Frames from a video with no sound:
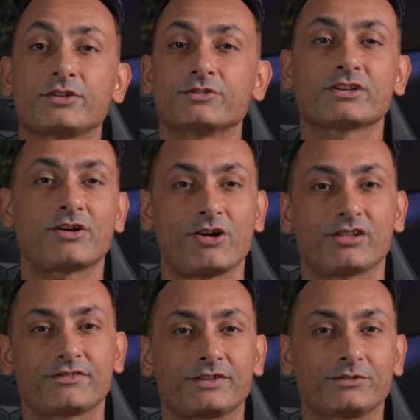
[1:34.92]
you to all
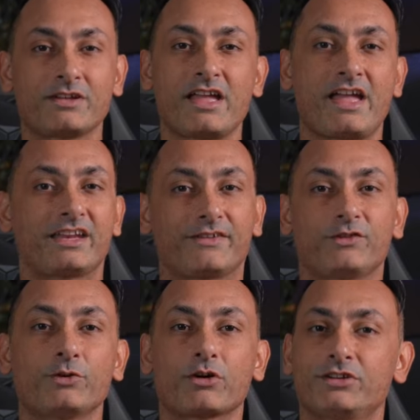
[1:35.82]
of you. And if
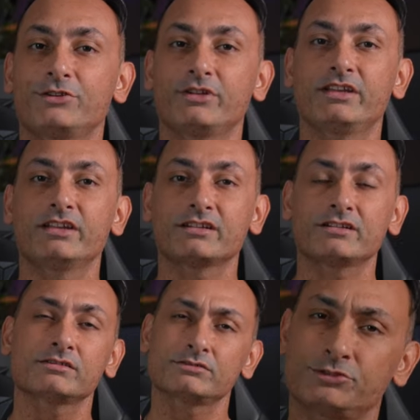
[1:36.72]
you are new
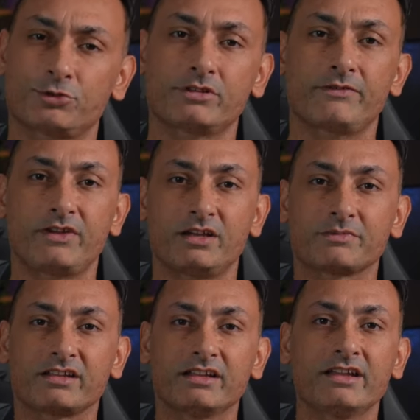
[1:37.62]
here, join the
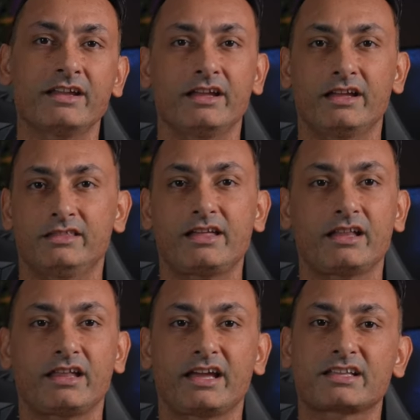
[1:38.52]
family. Hit that
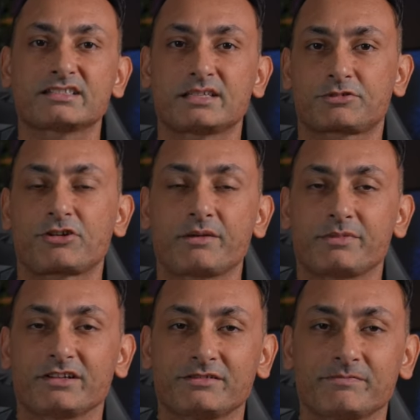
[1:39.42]
like and subscribe
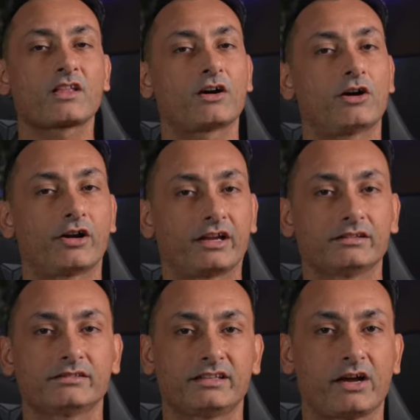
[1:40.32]
button. All right,
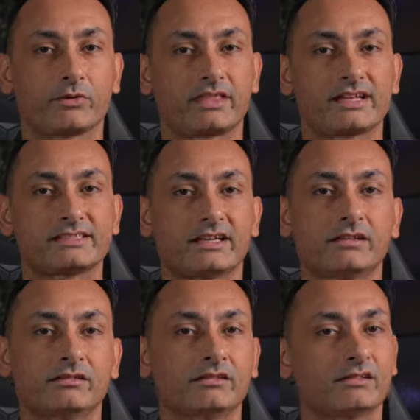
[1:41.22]
now with that said,